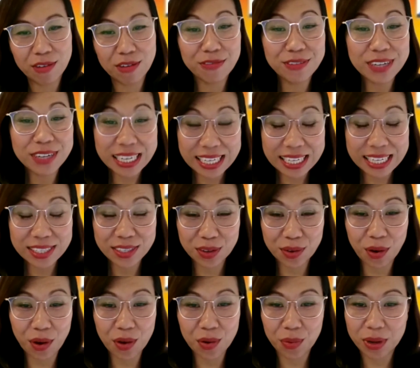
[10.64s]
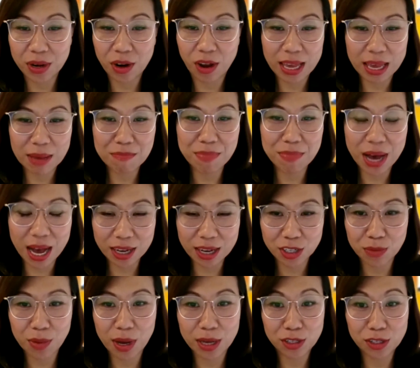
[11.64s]
15 years ago, when I
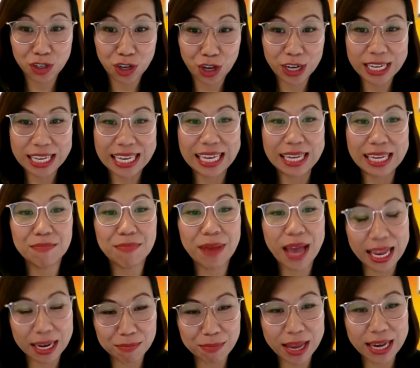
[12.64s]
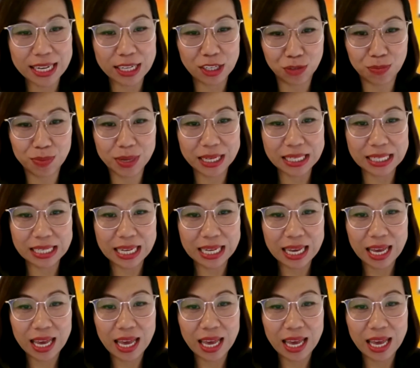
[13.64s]
embarked on my journey in pain management